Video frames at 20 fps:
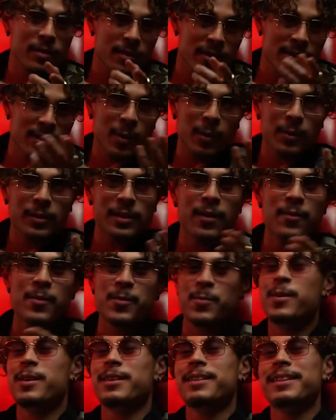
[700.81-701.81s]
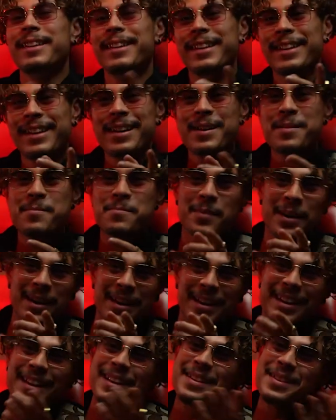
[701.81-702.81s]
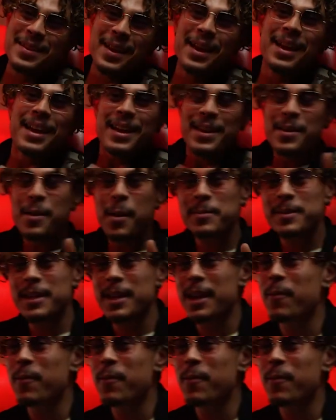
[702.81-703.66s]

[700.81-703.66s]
Shout out to everyone. But you know what I'm saying?